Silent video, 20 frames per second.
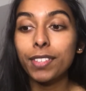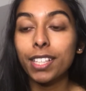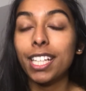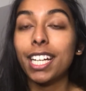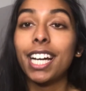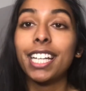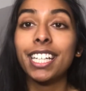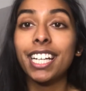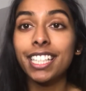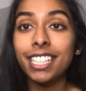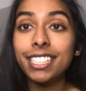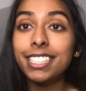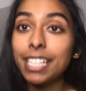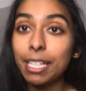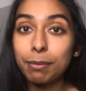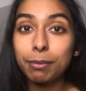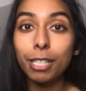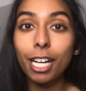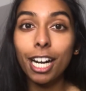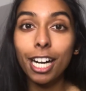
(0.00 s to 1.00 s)
And at the
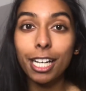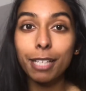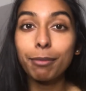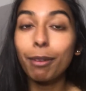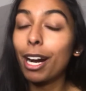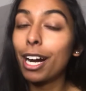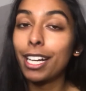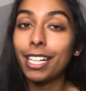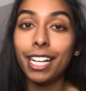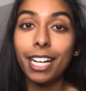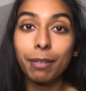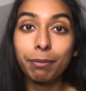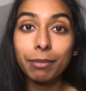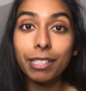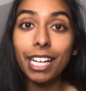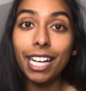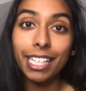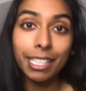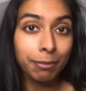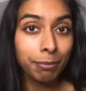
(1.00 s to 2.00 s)
same time, I am
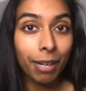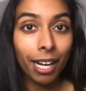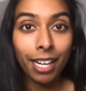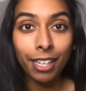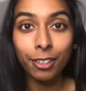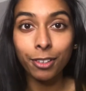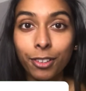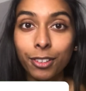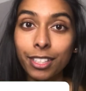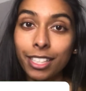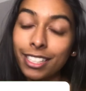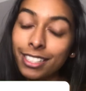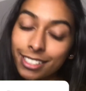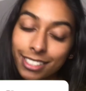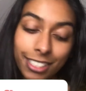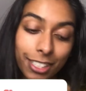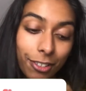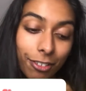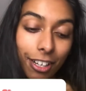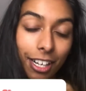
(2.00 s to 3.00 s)
getting back on
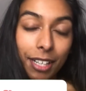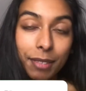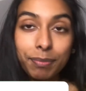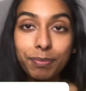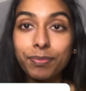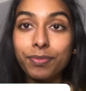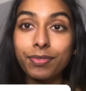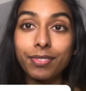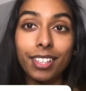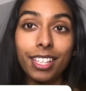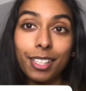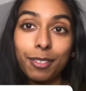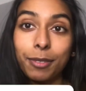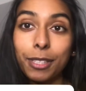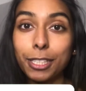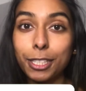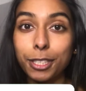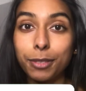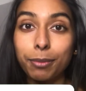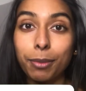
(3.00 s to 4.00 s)
Instagram,
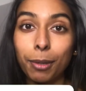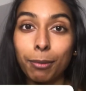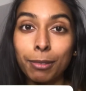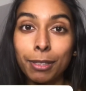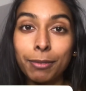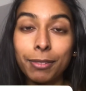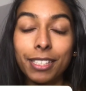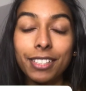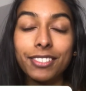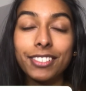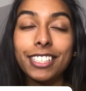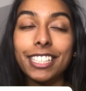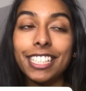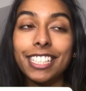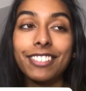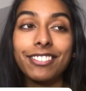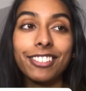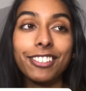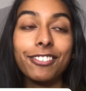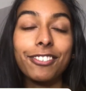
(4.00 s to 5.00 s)
which you probably will have seen
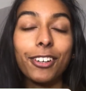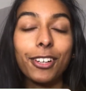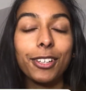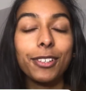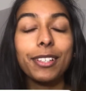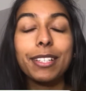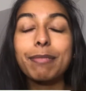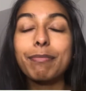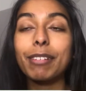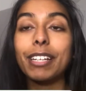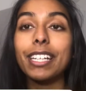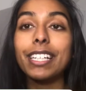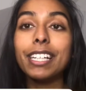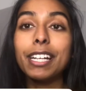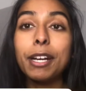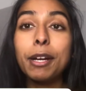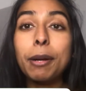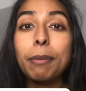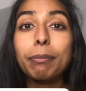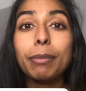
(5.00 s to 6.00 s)
if you're following me.
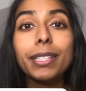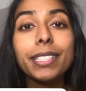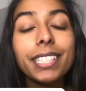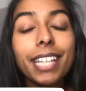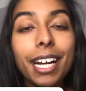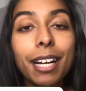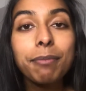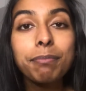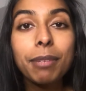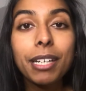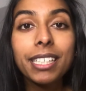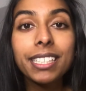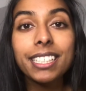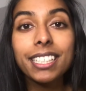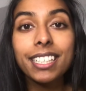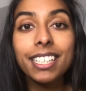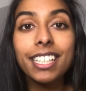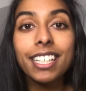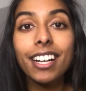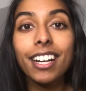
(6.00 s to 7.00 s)
But yeah,
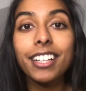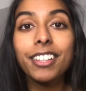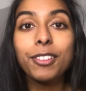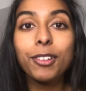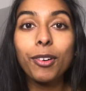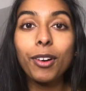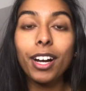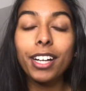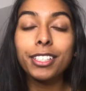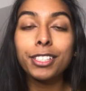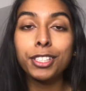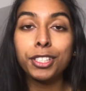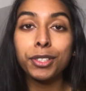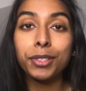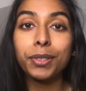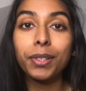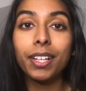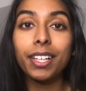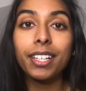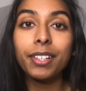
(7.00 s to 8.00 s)
basically I thought I'd do
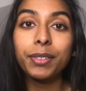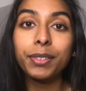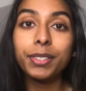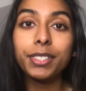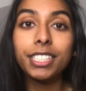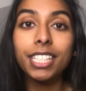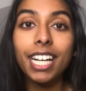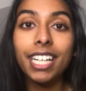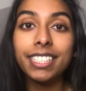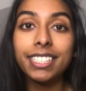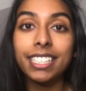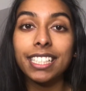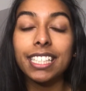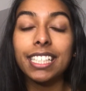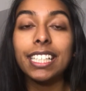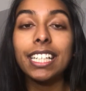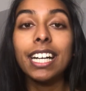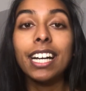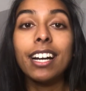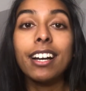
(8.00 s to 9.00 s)
a little
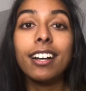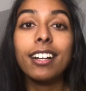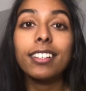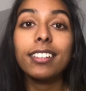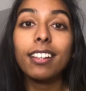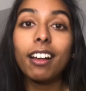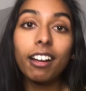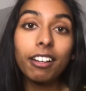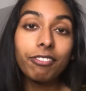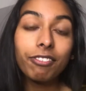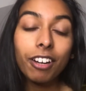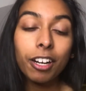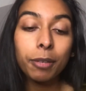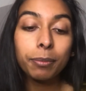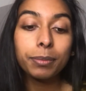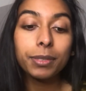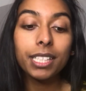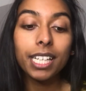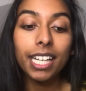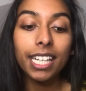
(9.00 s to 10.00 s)
chatty life
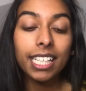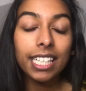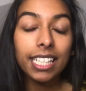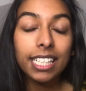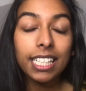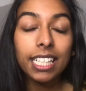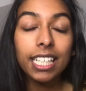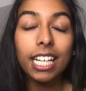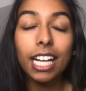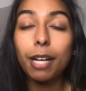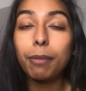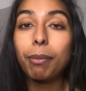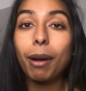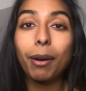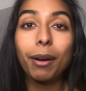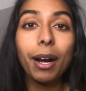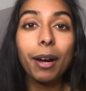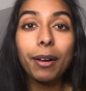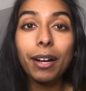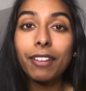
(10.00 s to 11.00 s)
update about
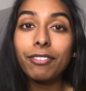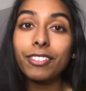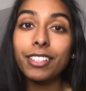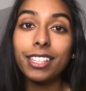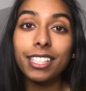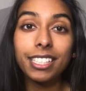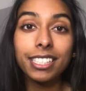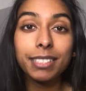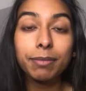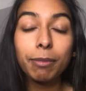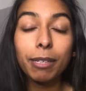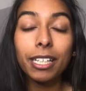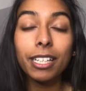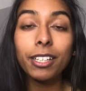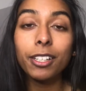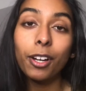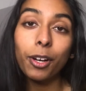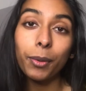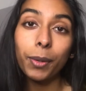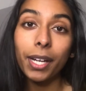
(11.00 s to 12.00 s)
how everything's been
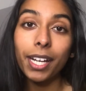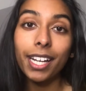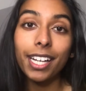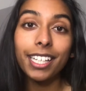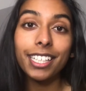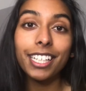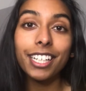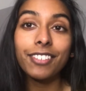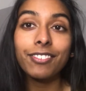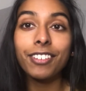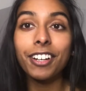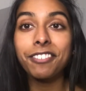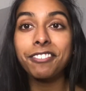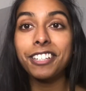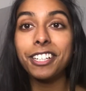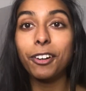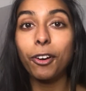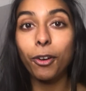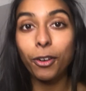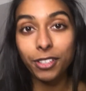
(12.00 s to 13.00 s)
going, a
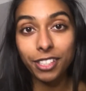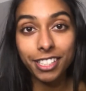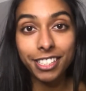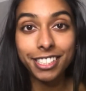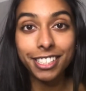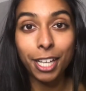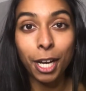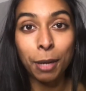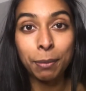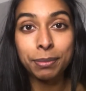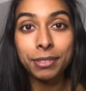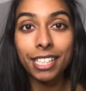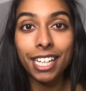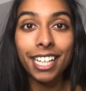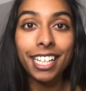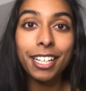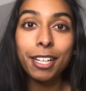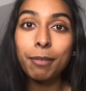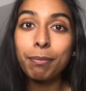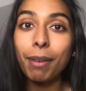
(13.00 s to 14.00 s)
very honest
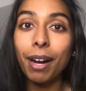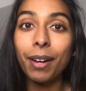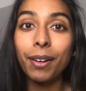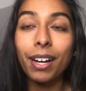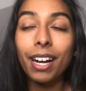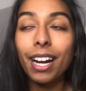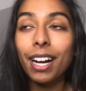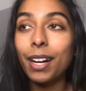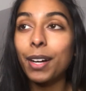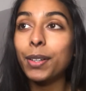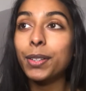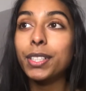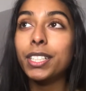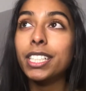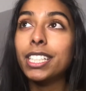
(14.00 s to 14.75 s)
update about how